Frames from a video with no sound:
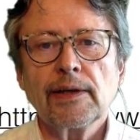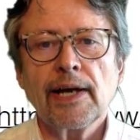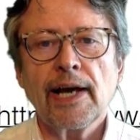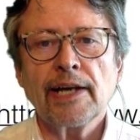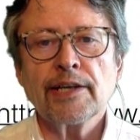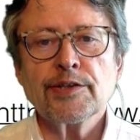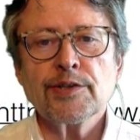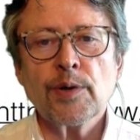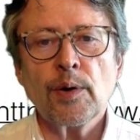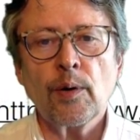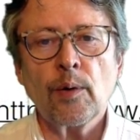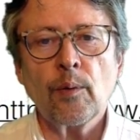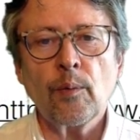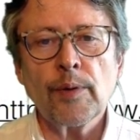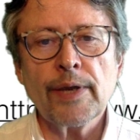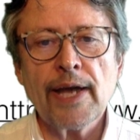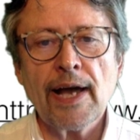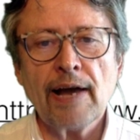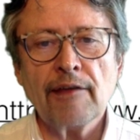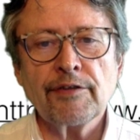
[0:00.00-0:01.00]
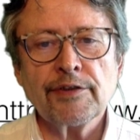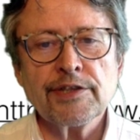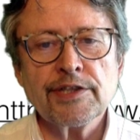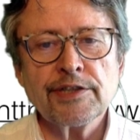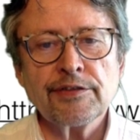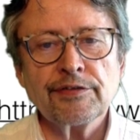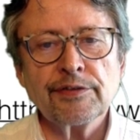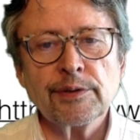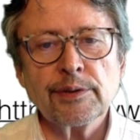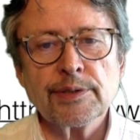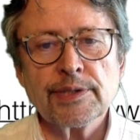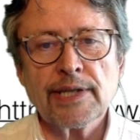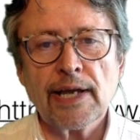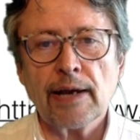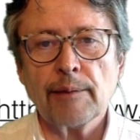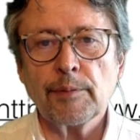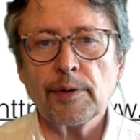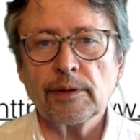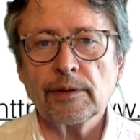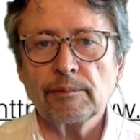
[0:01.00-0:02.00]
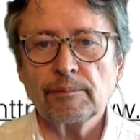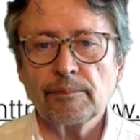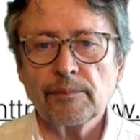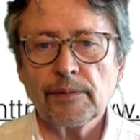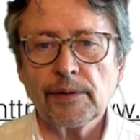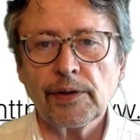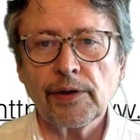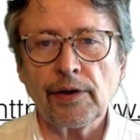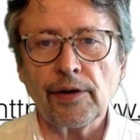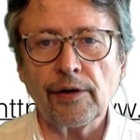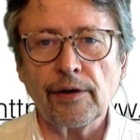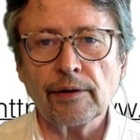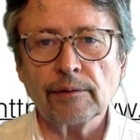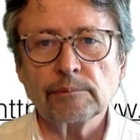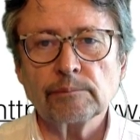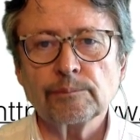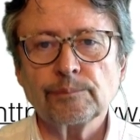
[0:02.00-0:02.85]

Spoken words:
And so we have a different assignment here,